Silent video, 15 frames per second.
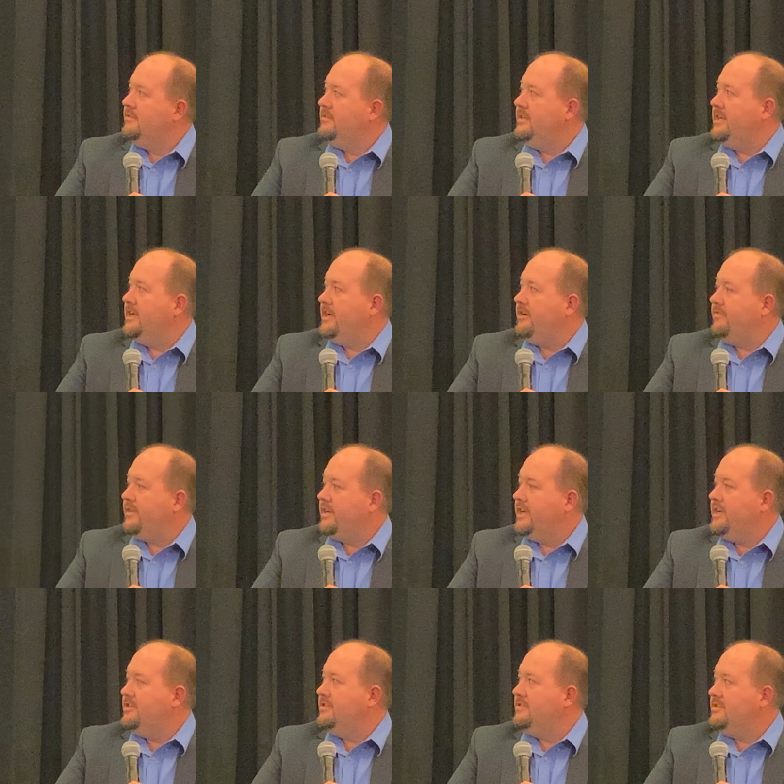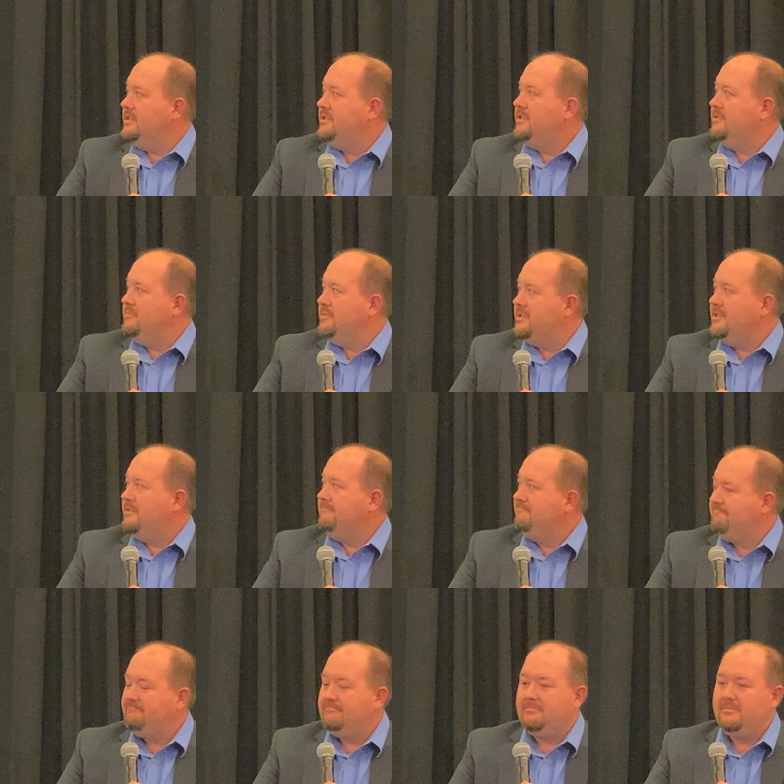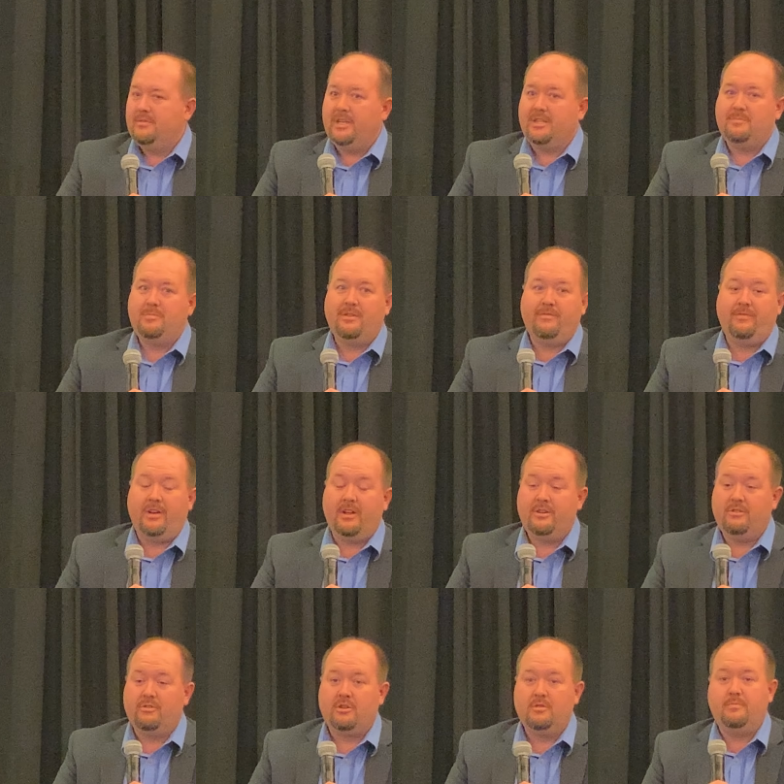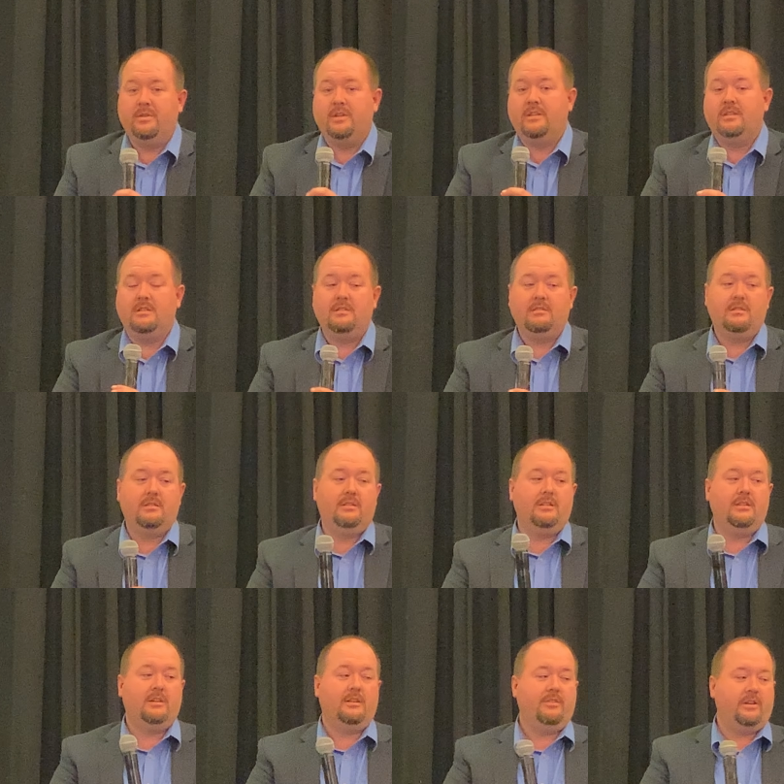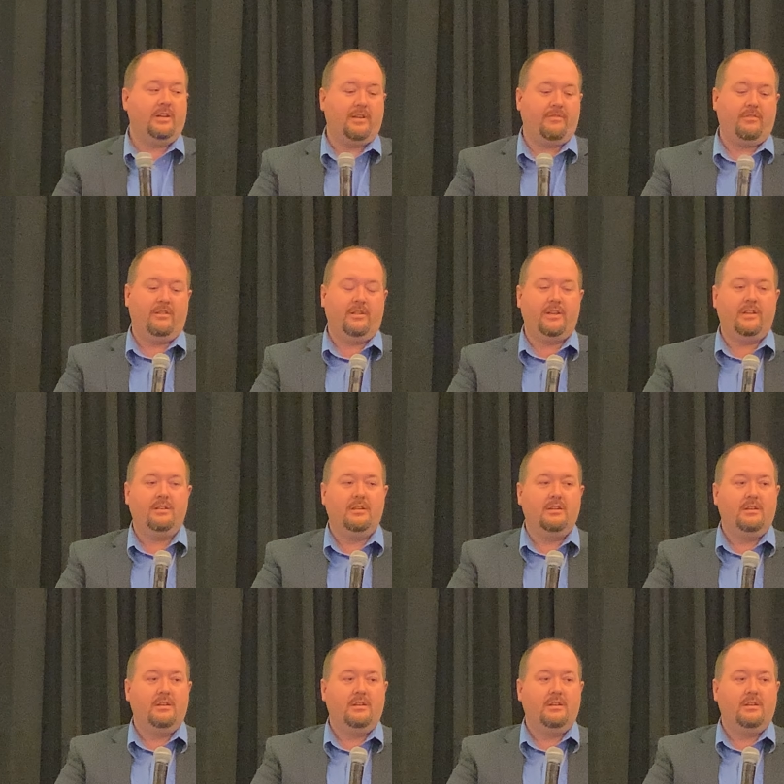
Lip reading: denitrification systems. So it's been a fun group, and they're definitely